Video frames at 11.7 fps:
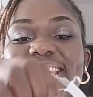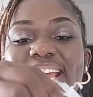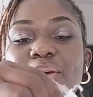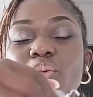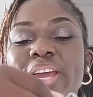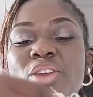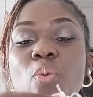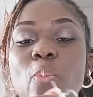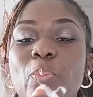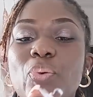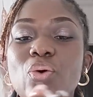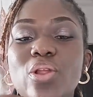then when you
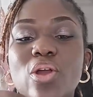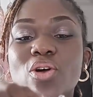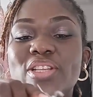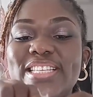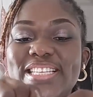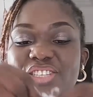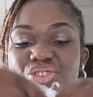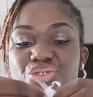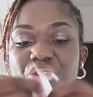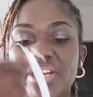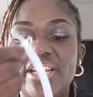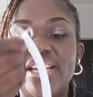pull on this
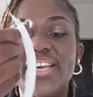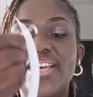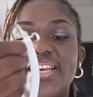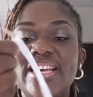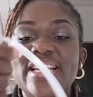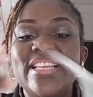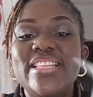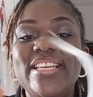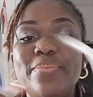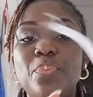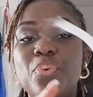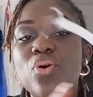string, the
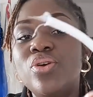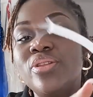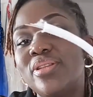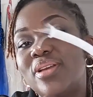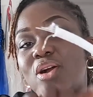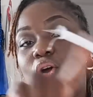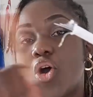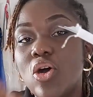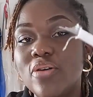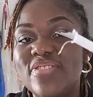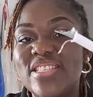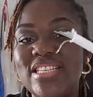bone
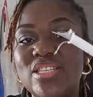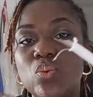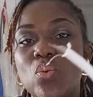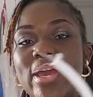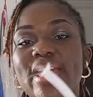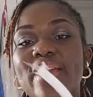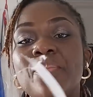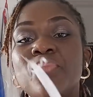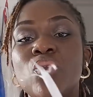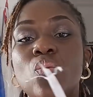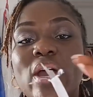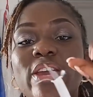curves this way.
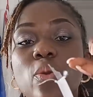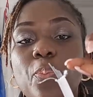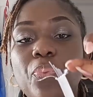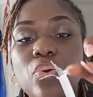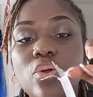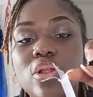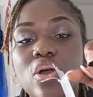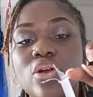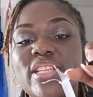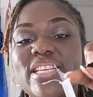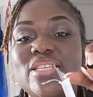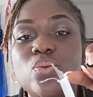When you pull
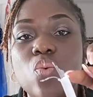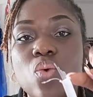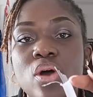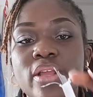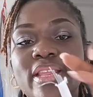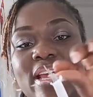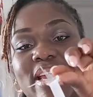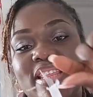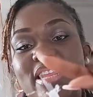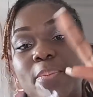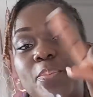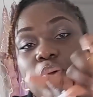on this one,
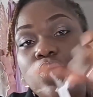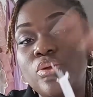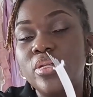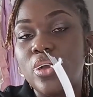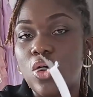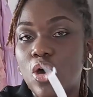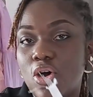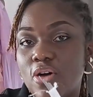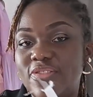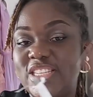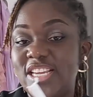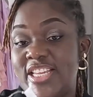the bone
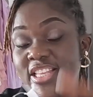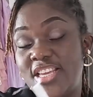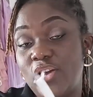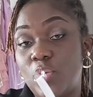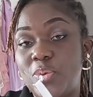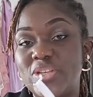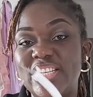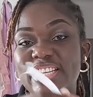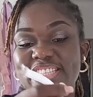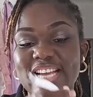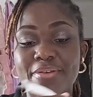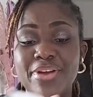curves in the
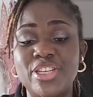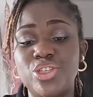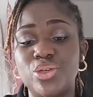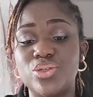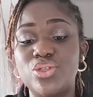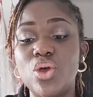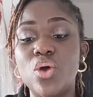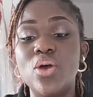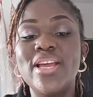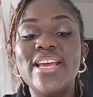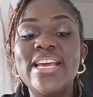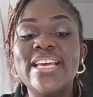opposite direction.
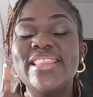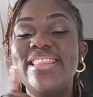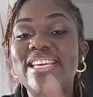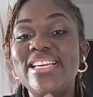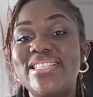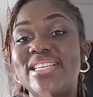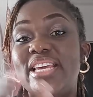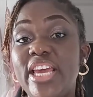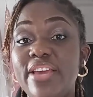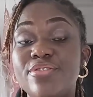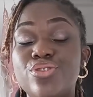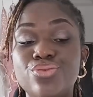So this
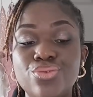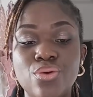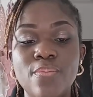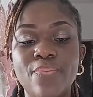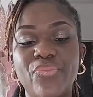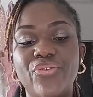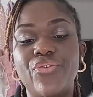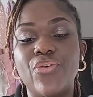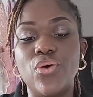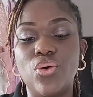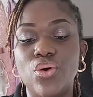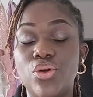gives room
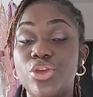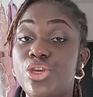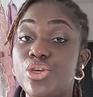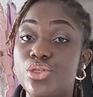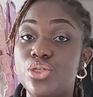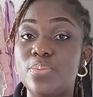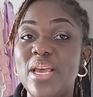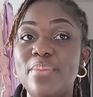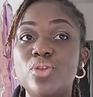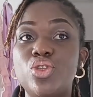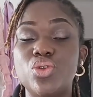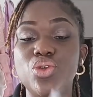for you to be
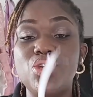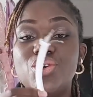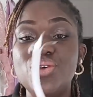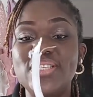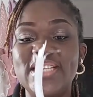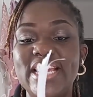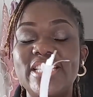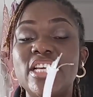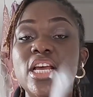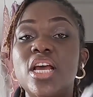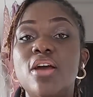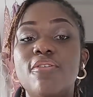able to use it
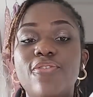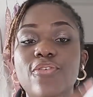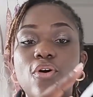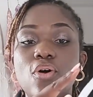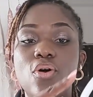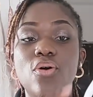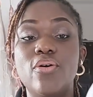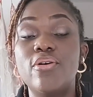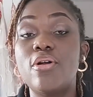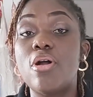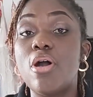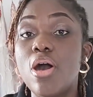for
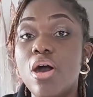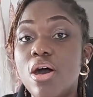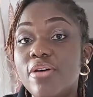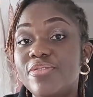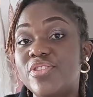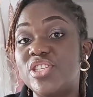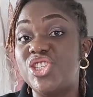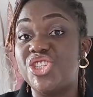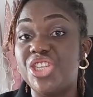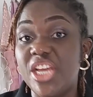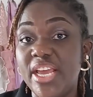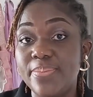curved
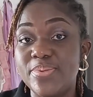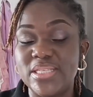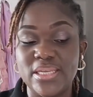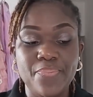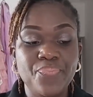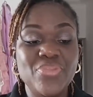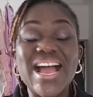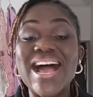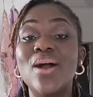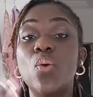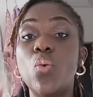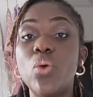shapes
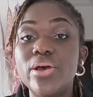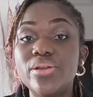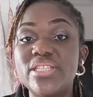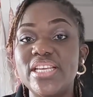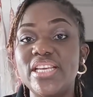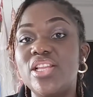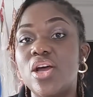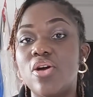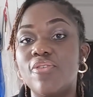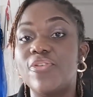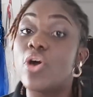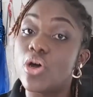and quilting
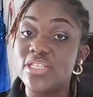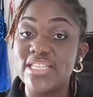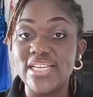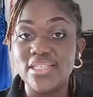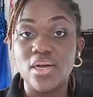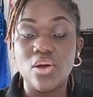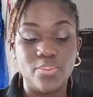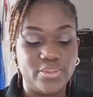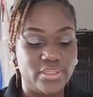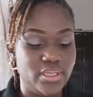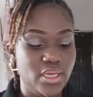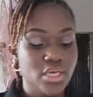of corset
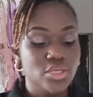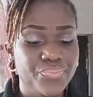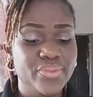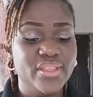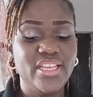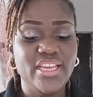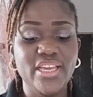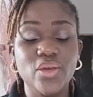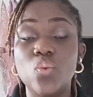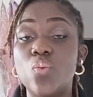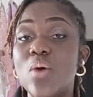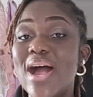cups. The
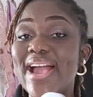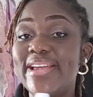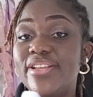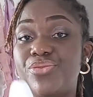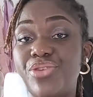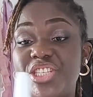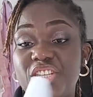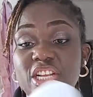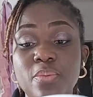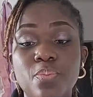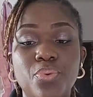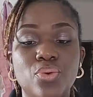wide
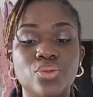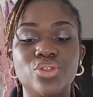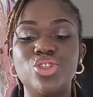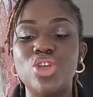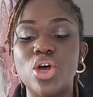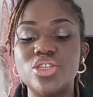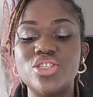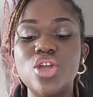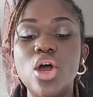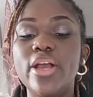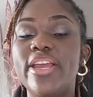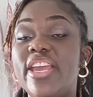wriggling bone does
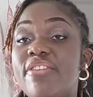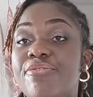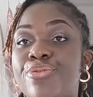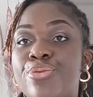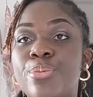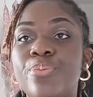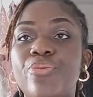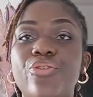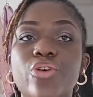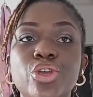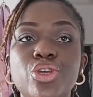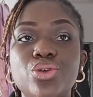not give room
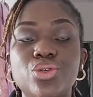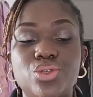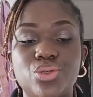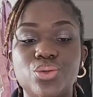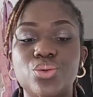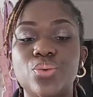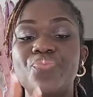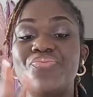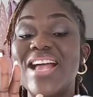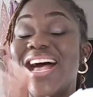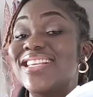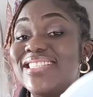for you to
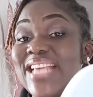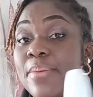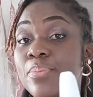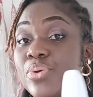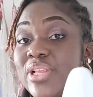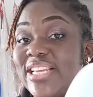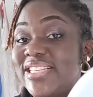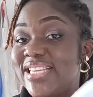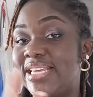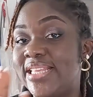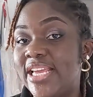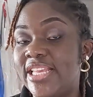assemble it
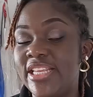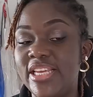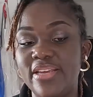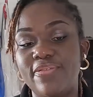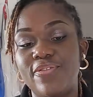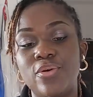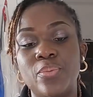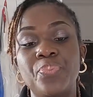in any form.